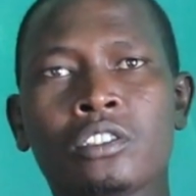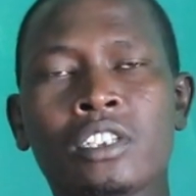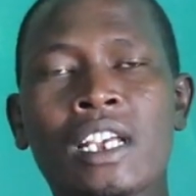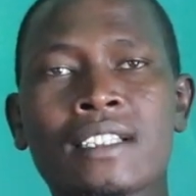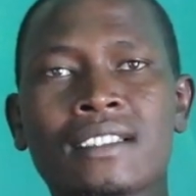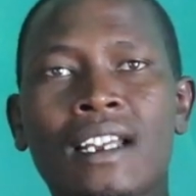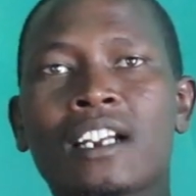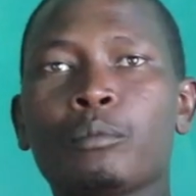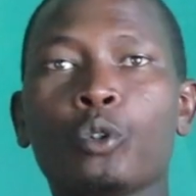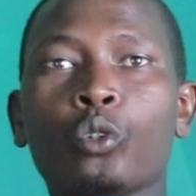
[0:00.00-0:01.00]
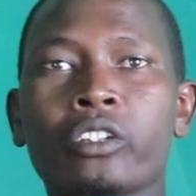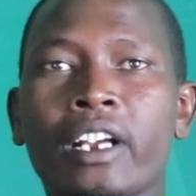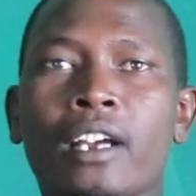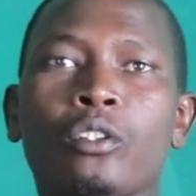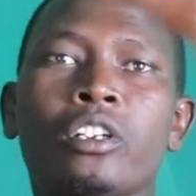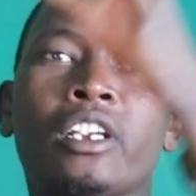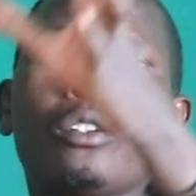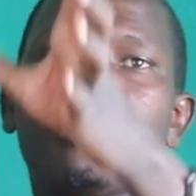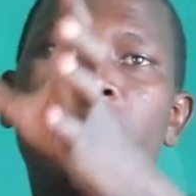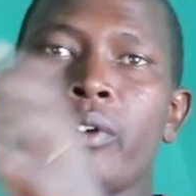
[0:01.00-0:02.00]
they are stuck because they cannot get
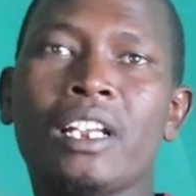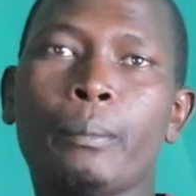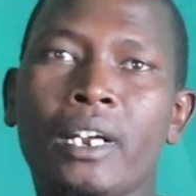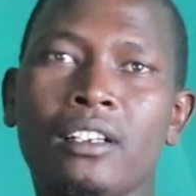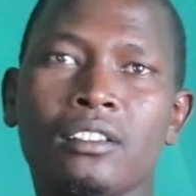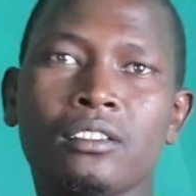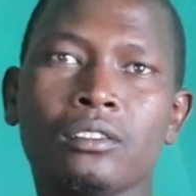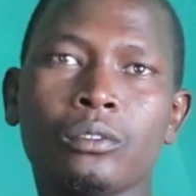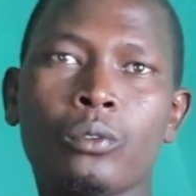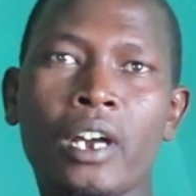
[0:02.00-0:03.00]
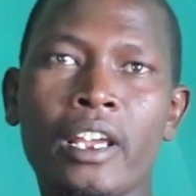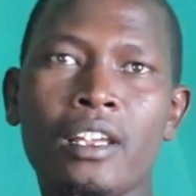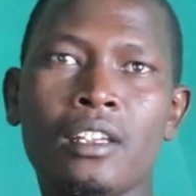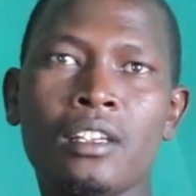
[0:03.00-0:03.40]
to the water pan. Why?